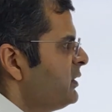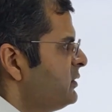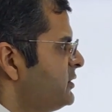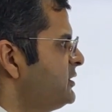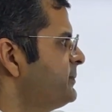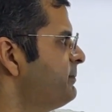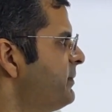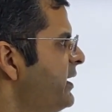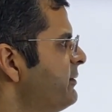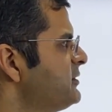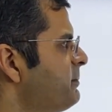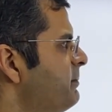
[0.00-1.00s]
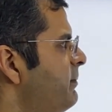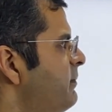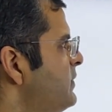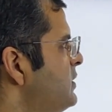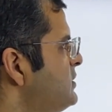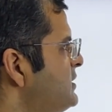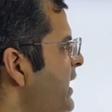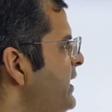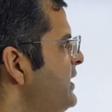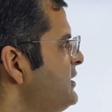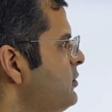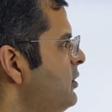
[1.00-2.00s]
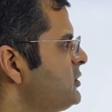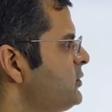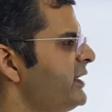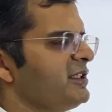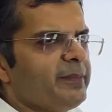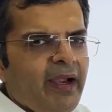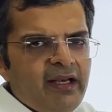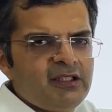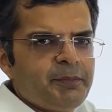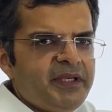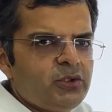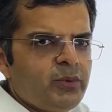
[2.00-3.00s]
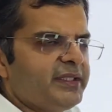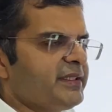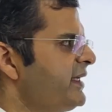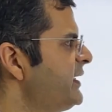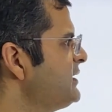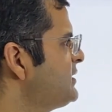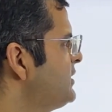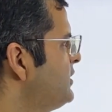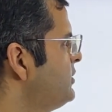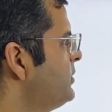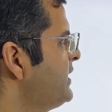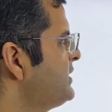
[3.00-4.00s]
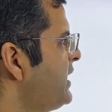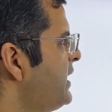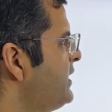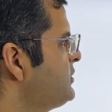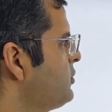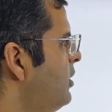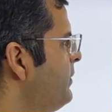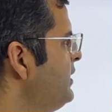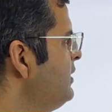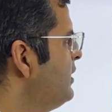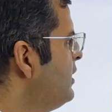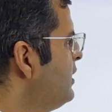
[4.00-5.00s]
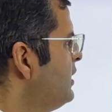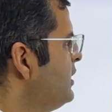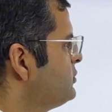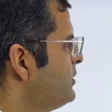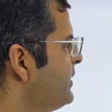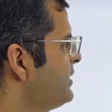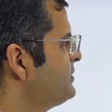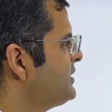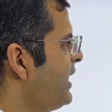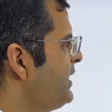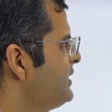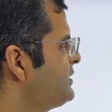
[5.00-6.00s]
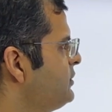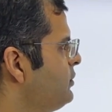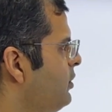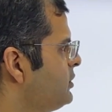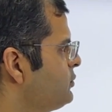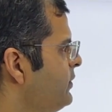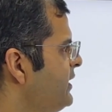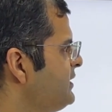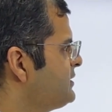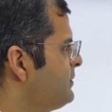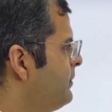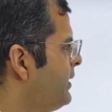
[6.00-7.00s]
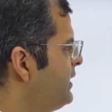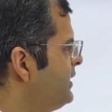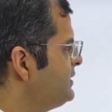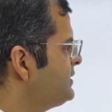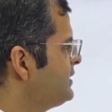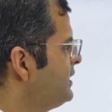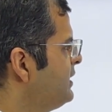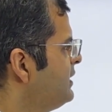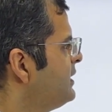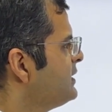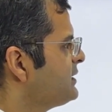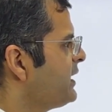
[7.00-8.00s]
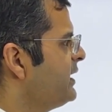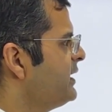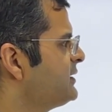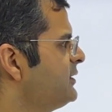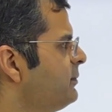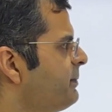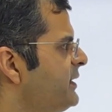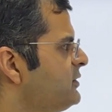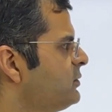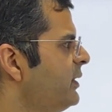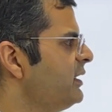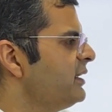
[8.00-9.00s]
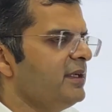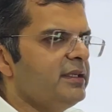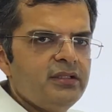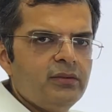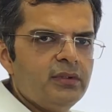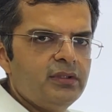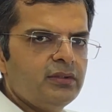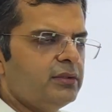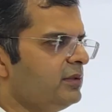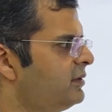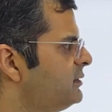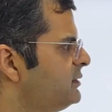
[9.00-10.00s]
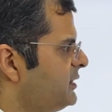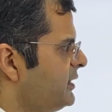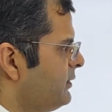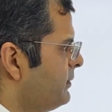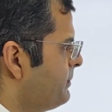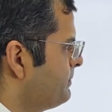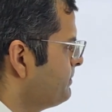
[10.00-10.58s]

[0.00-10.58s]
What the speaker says: This becomes sin x cos square x minus p square sin x. You take sin x common. So it becomes sin x into cos square x minus sin x into p square is equal to 0.